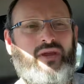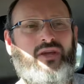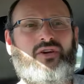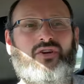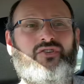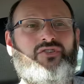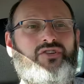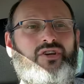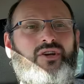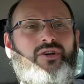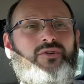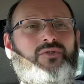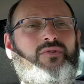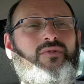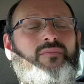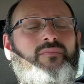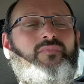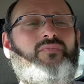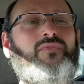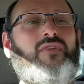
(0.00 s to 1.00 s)
could do.
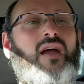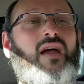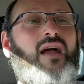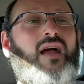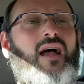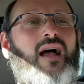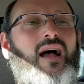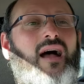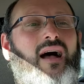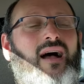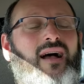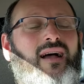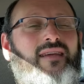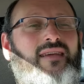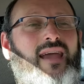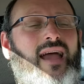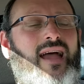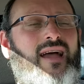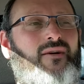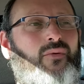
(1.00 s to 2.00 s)

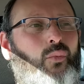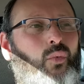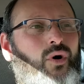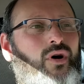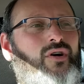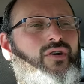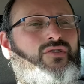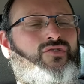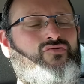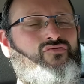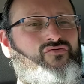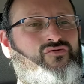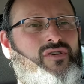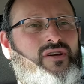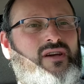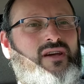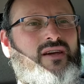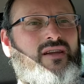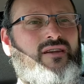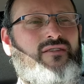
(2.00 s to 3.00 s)
Yeah, worked
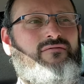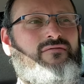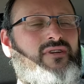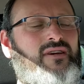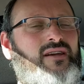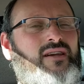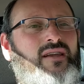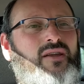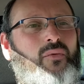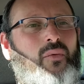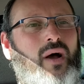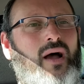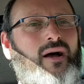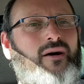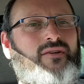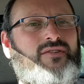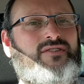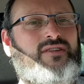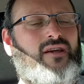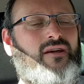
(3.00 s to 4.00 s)
really, really
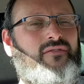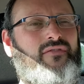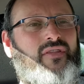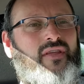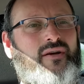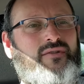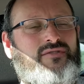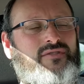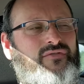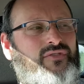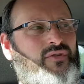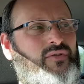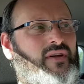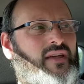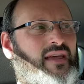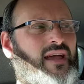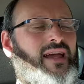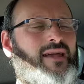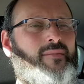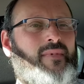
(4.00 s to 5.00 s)
well. So for those of you
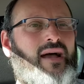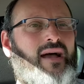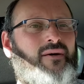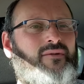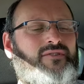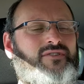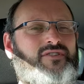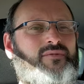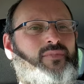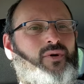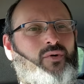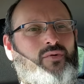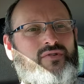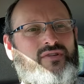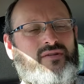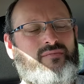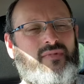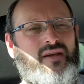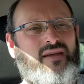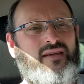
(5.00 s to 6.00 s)
that came out and
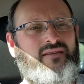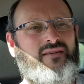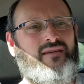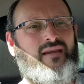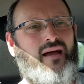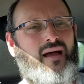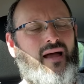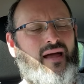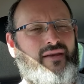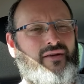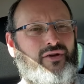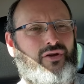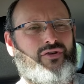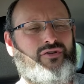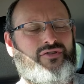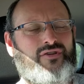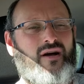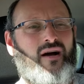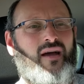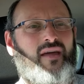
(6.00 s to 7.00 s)
supported me and had a
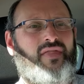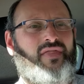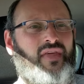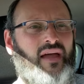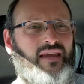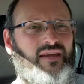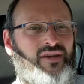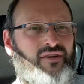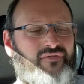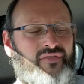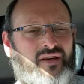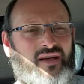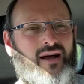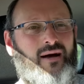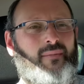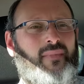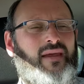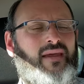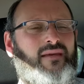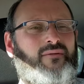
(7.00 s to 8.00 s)
good night, thank you for
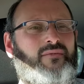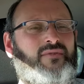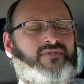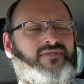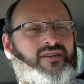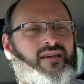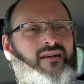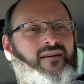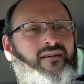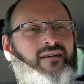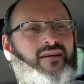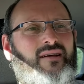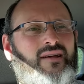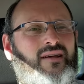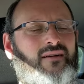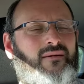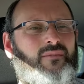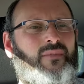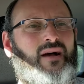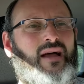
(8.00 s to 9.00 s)
coming. It was my